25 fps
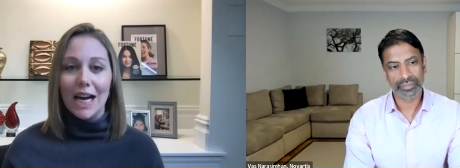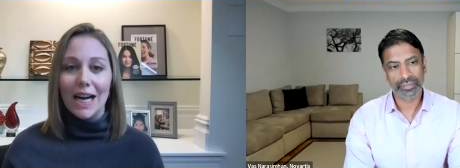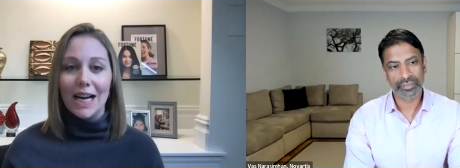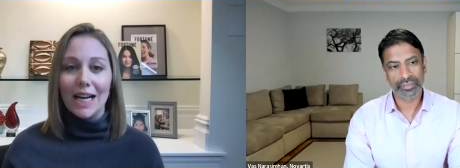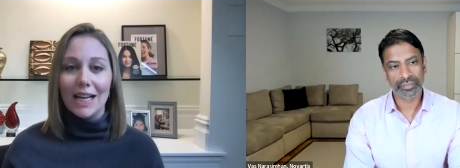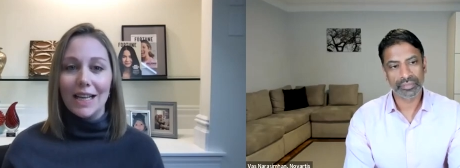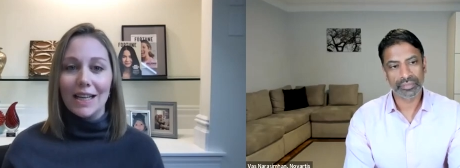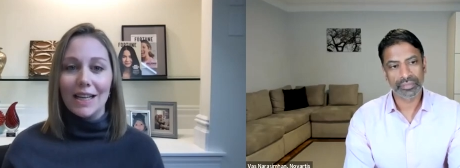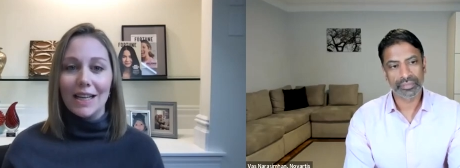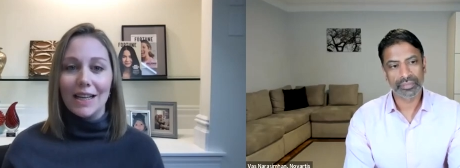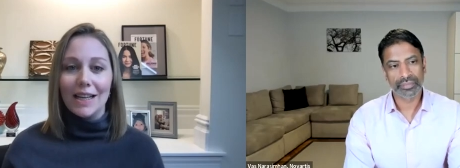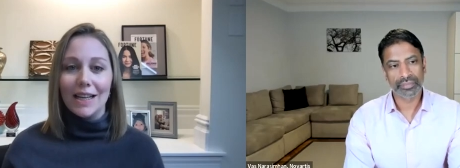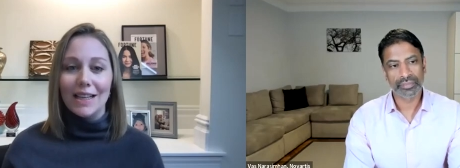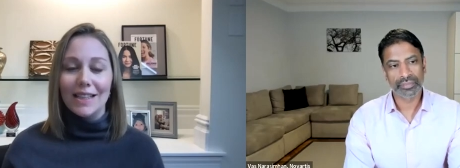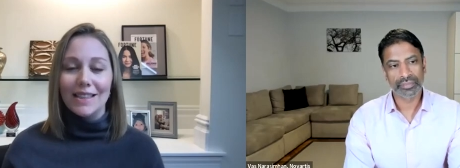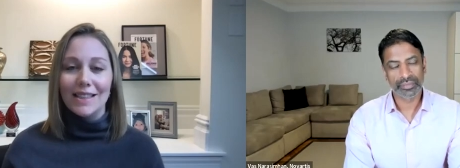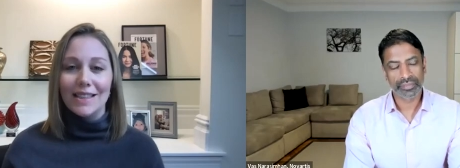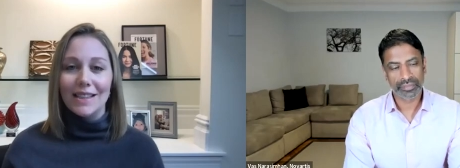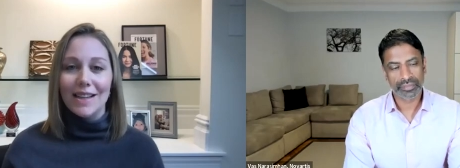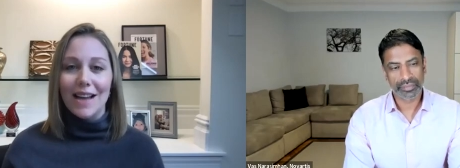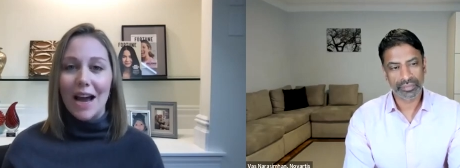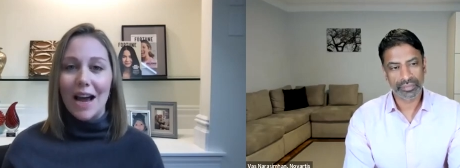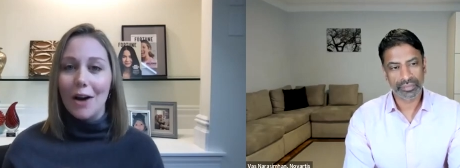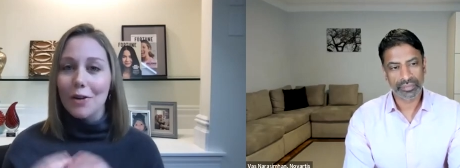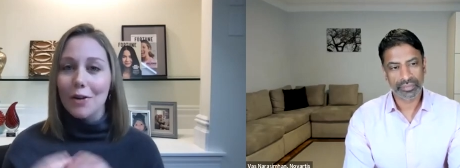Speaker 1: on
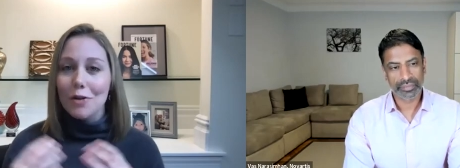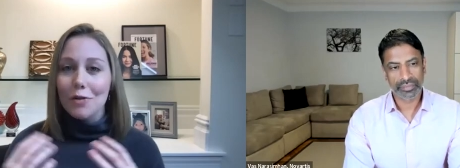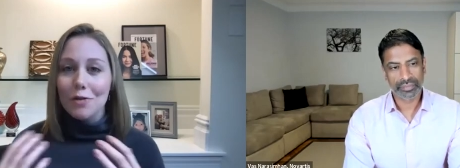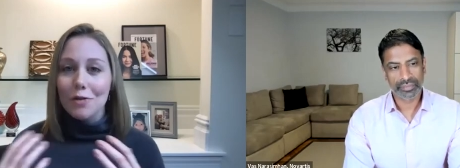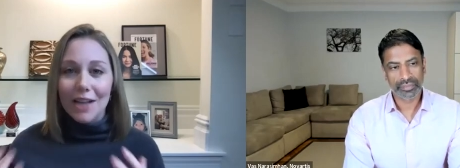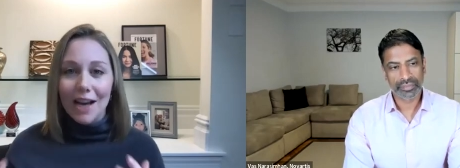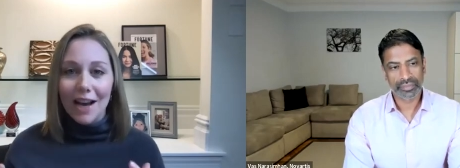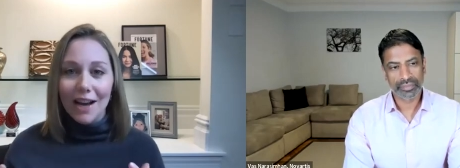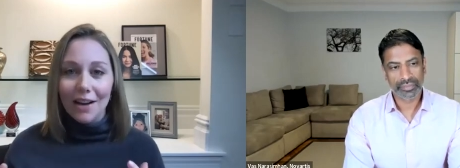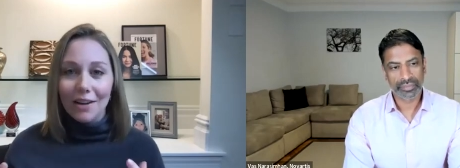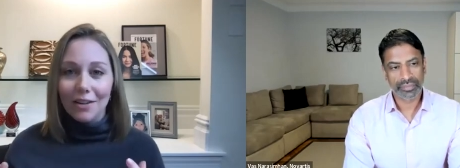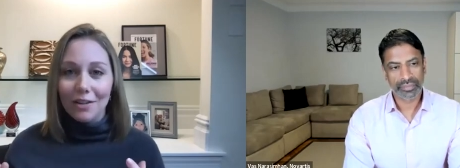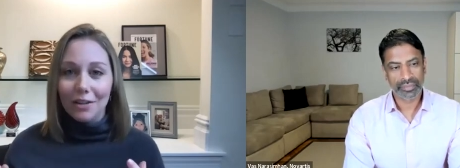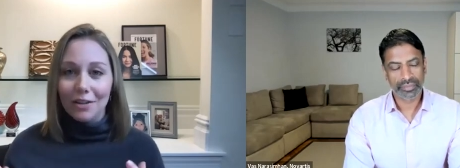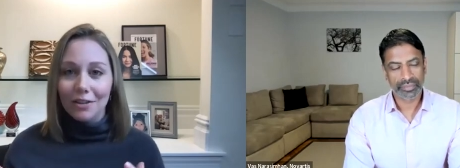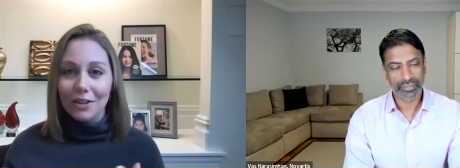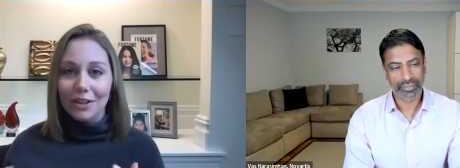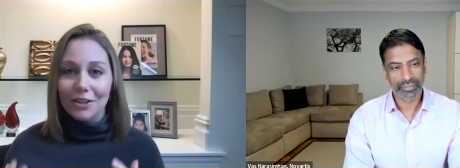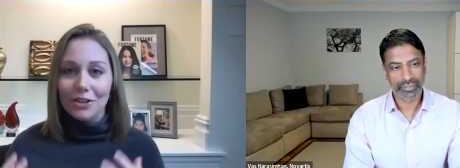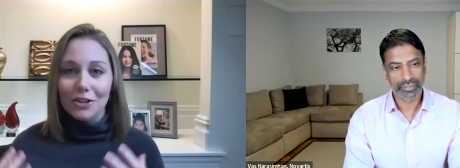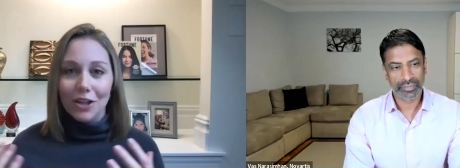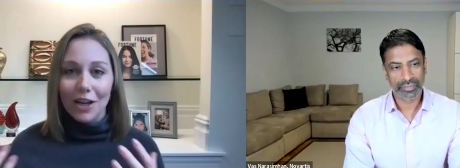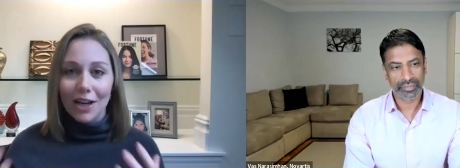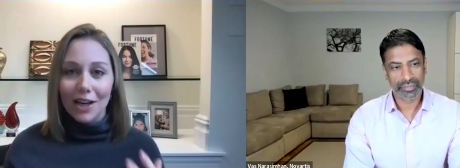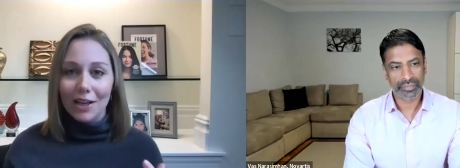how you tackle a
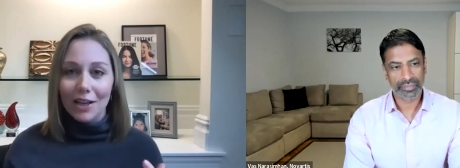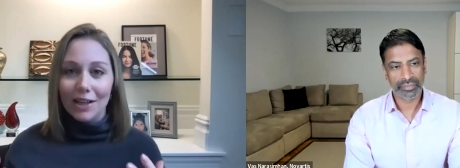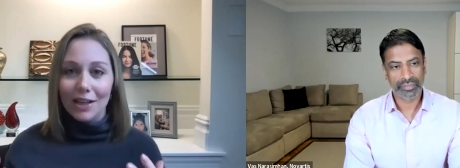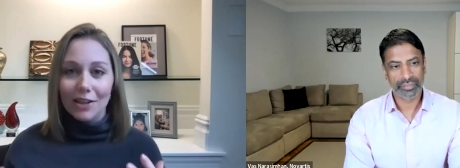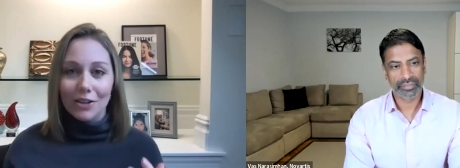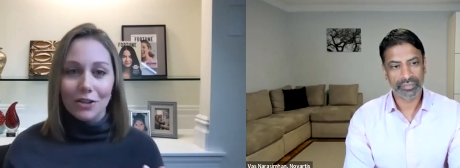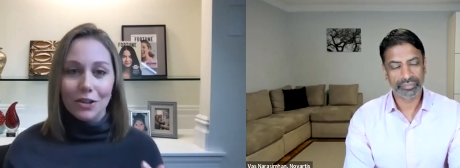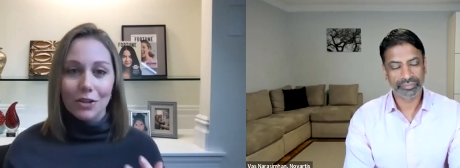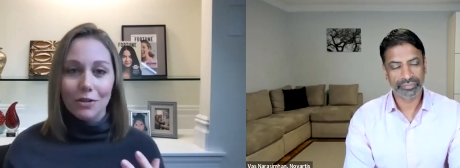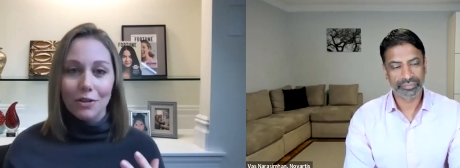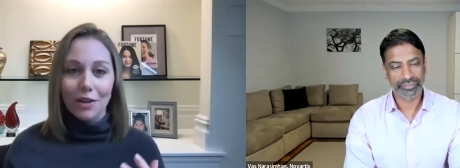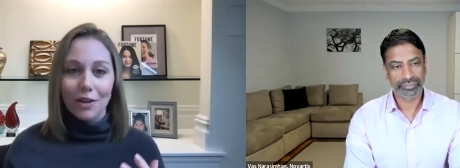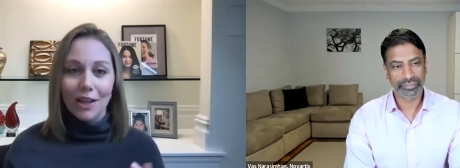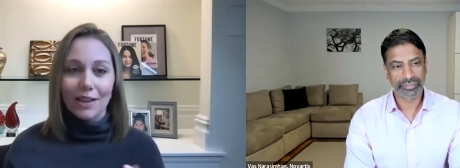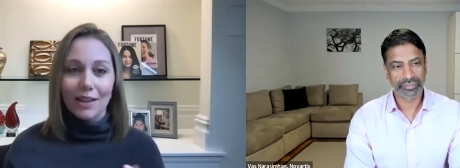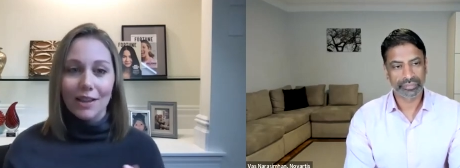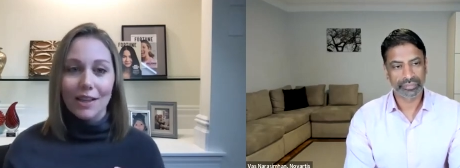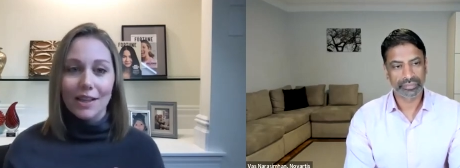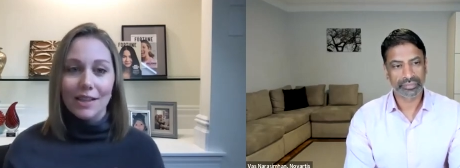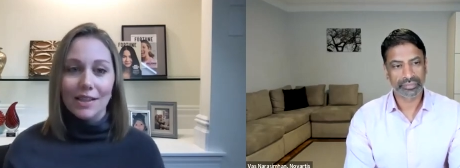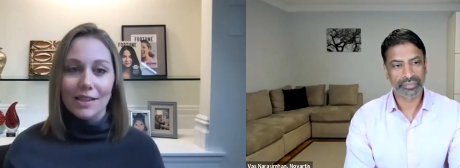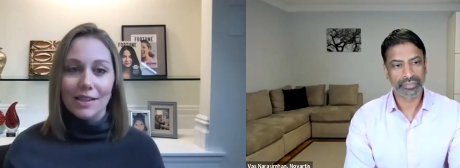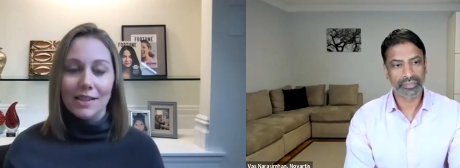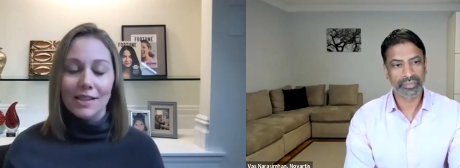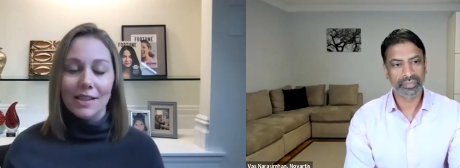giant issue like
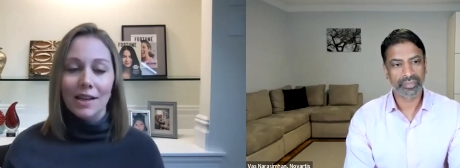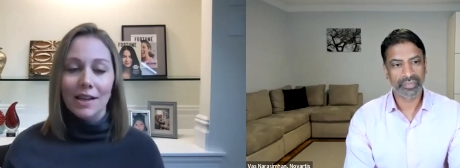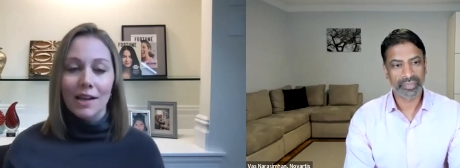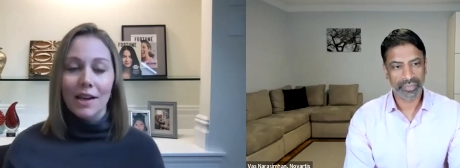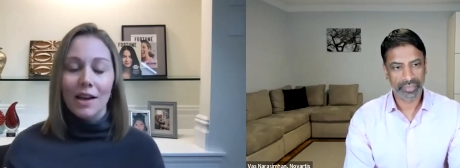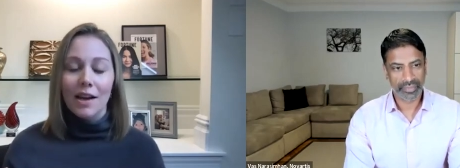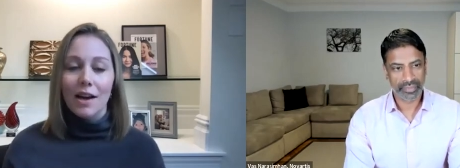this,